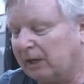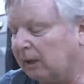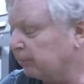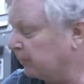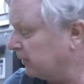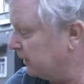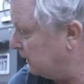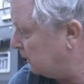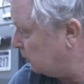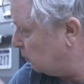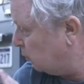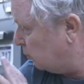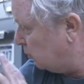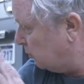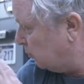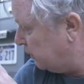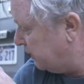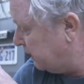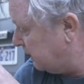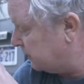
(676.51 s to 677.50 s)
I'll bring that
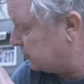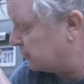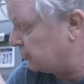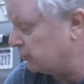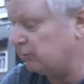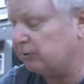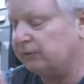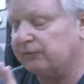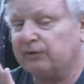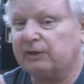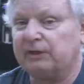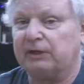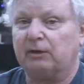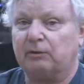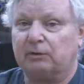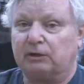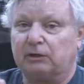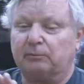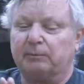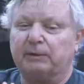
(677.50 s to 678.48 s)
all when I do the
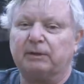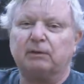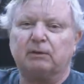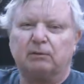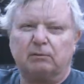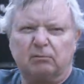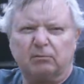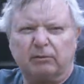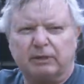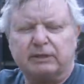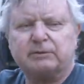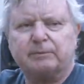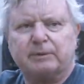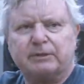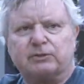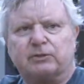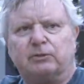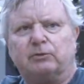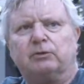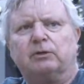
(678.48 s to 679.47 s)
video, and it'll be reasonably
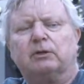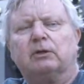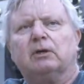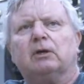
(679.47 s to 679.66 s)
soon.